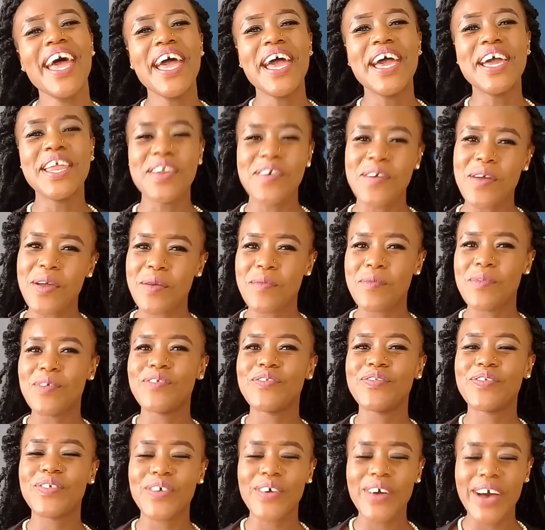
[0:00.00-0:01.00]
Anyway,
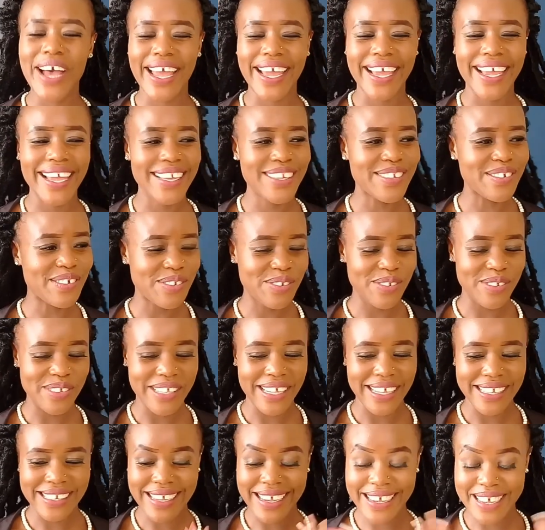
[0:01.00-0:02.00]
before I get into
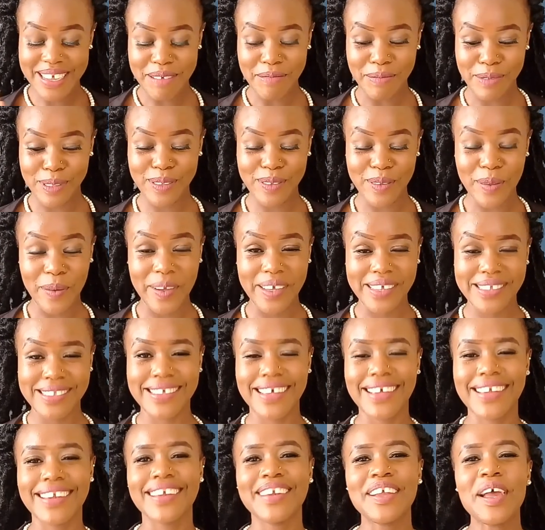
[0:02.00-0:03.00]
that, okay, I'm so
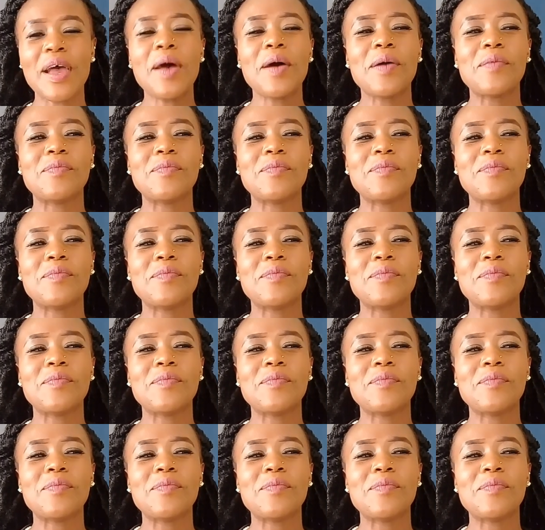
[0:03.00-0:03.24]
excited.